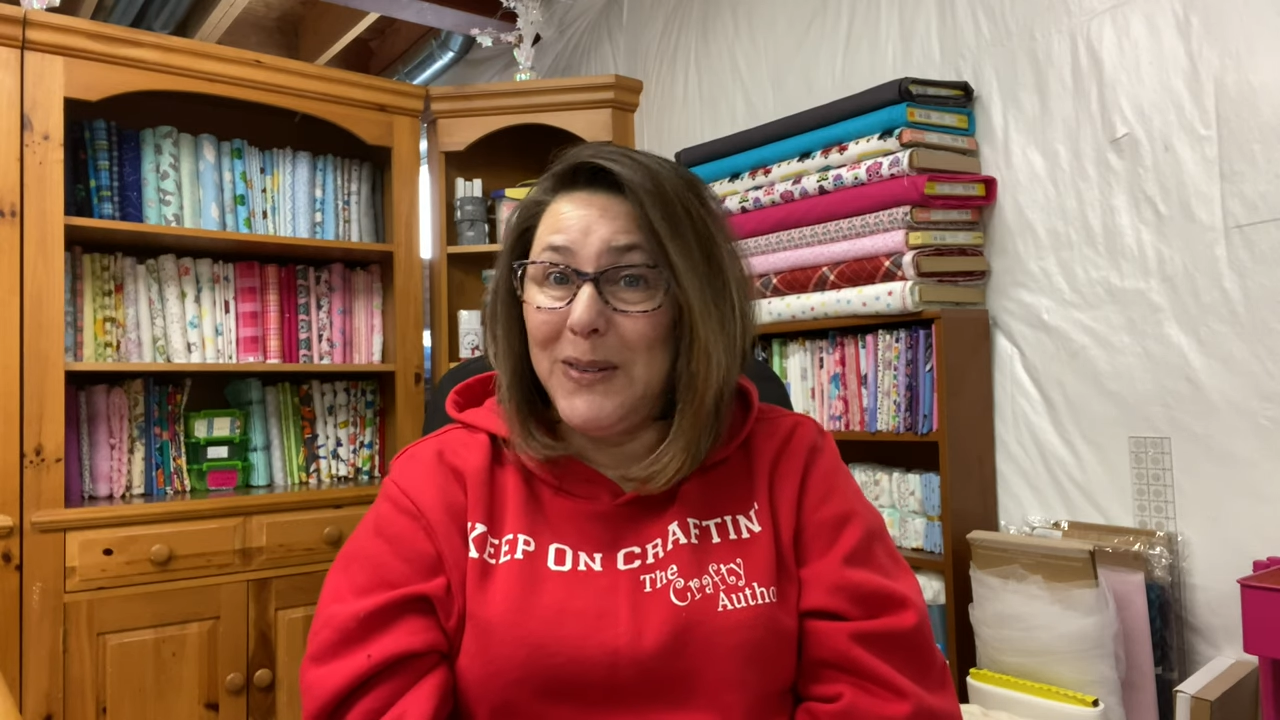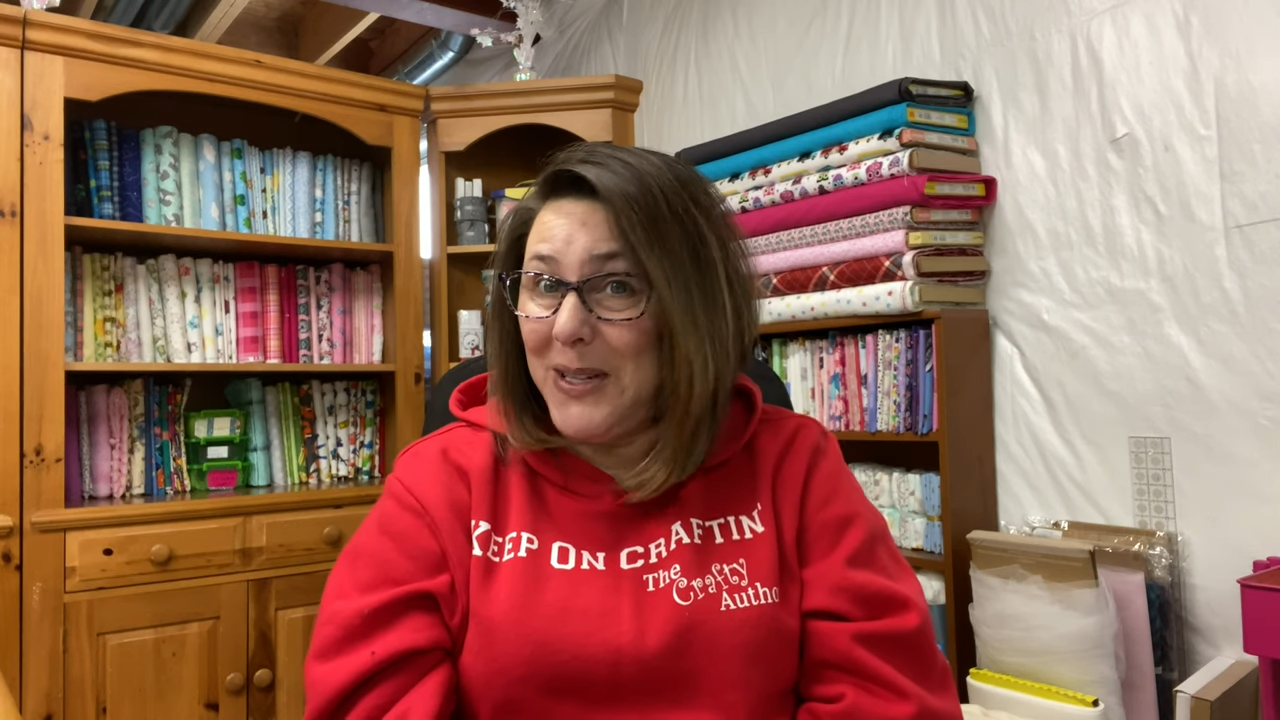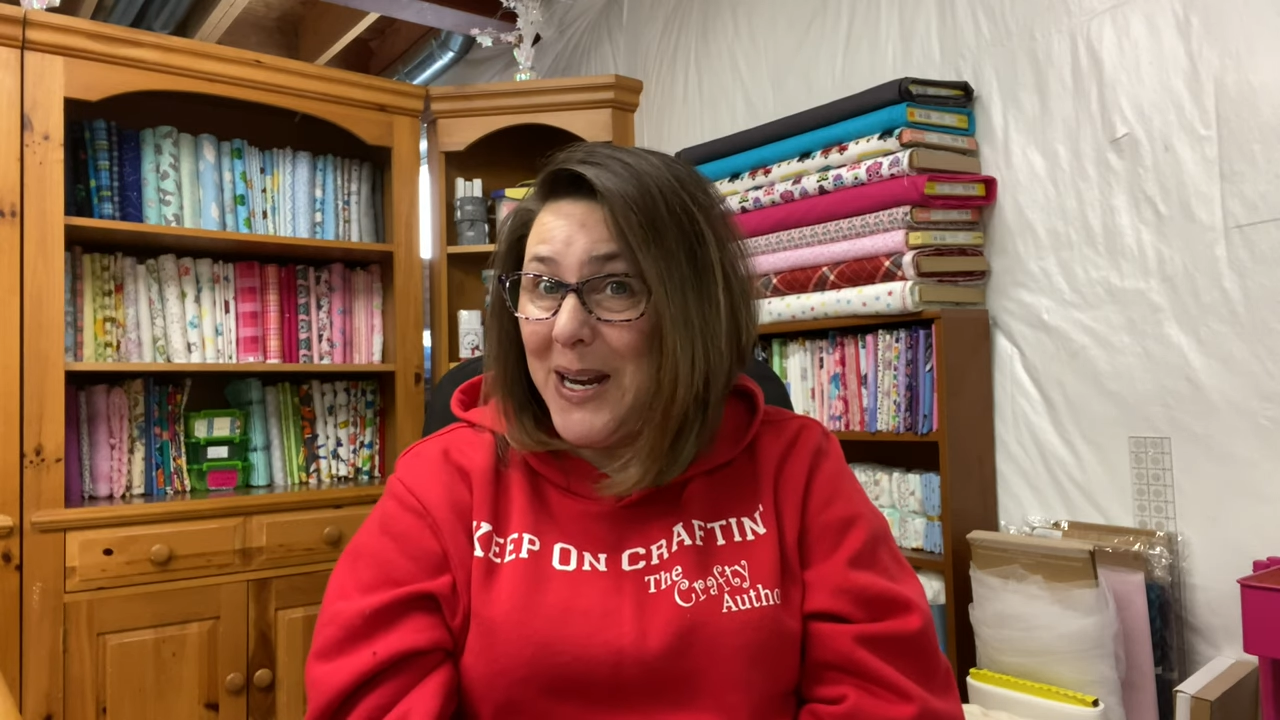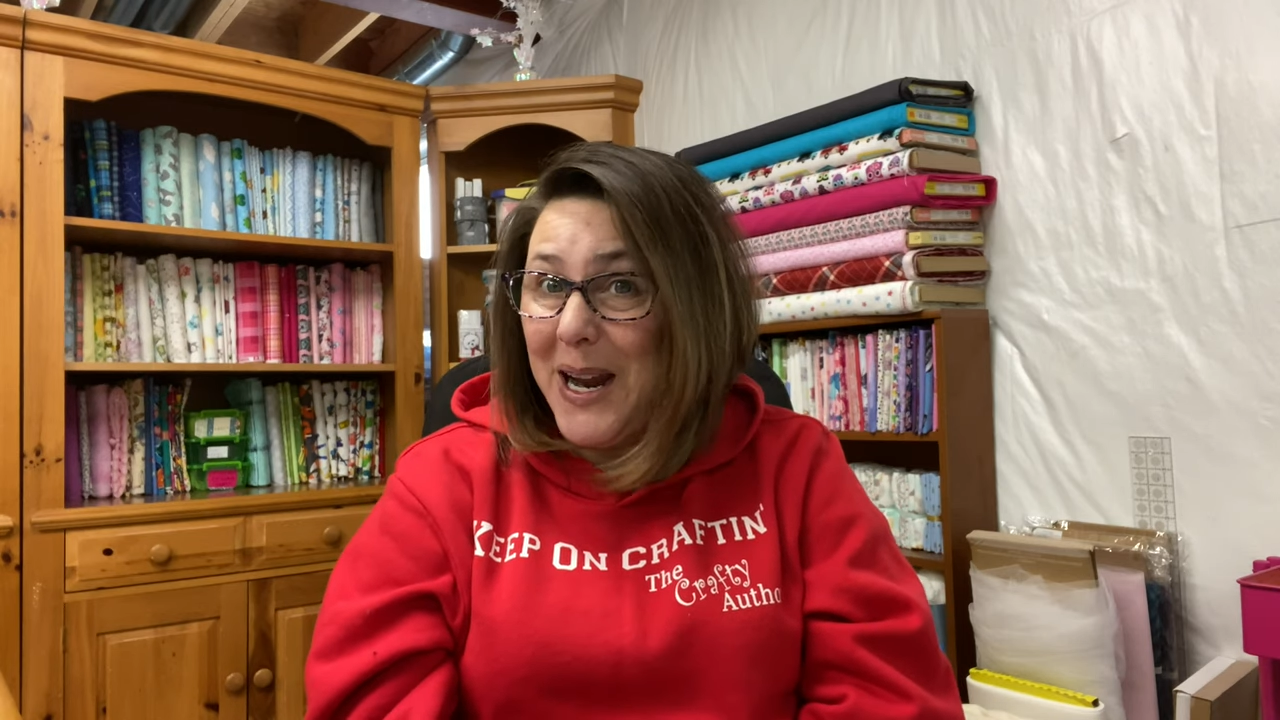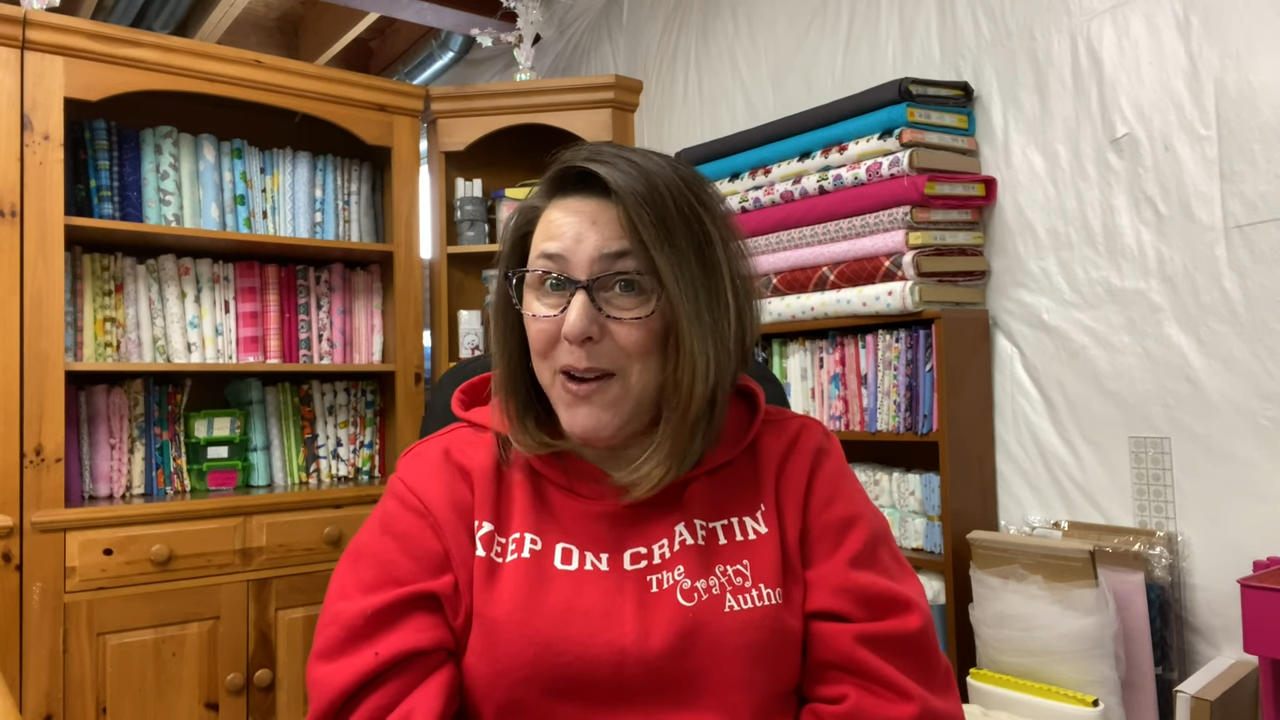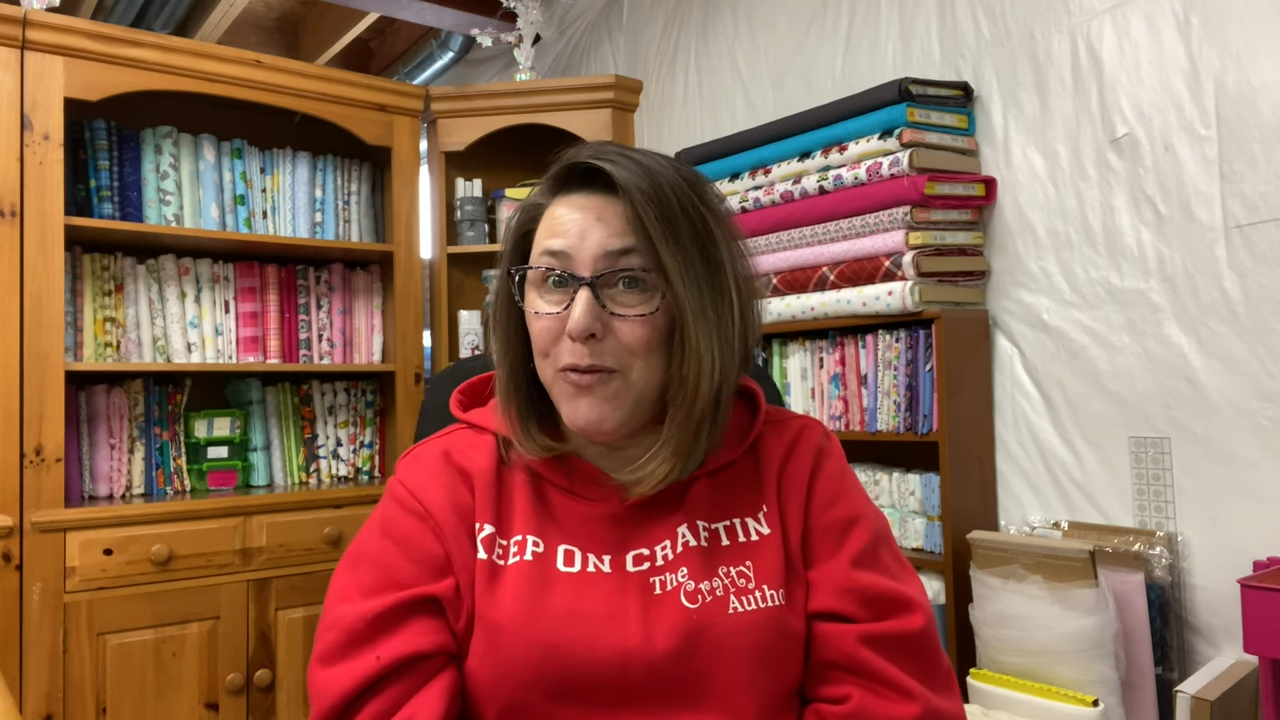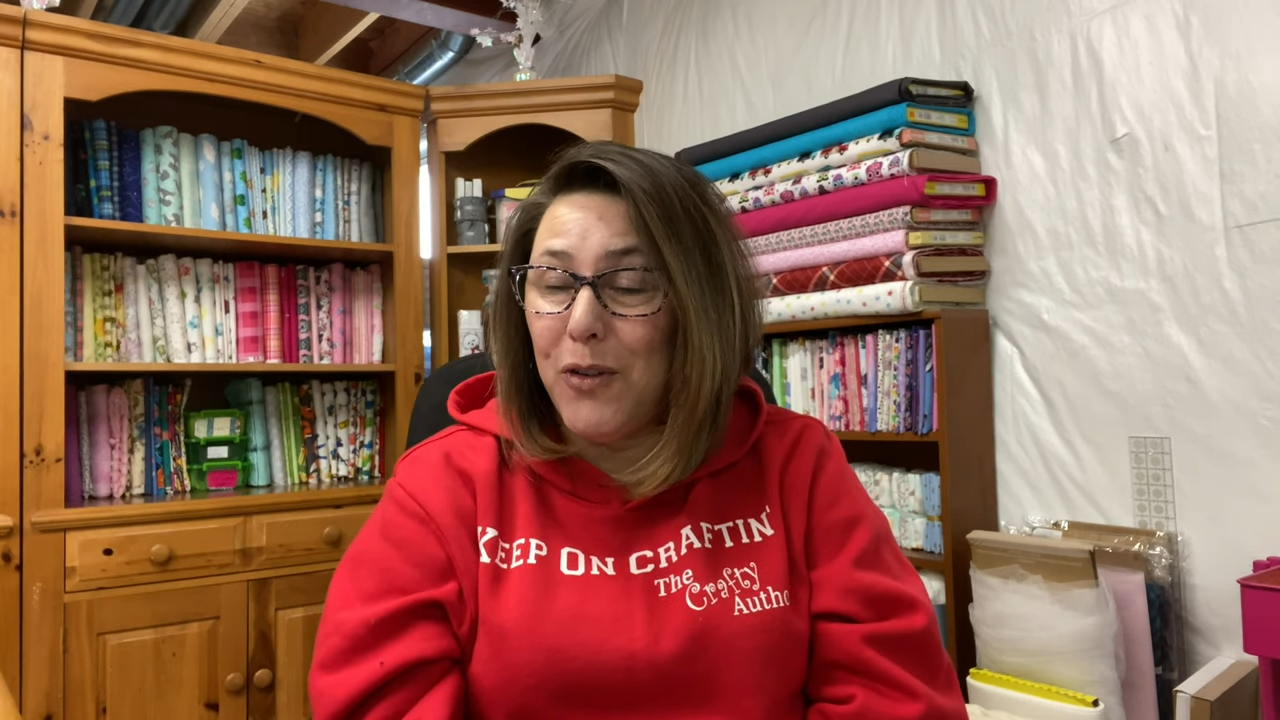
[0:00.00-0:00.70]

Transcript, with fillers: today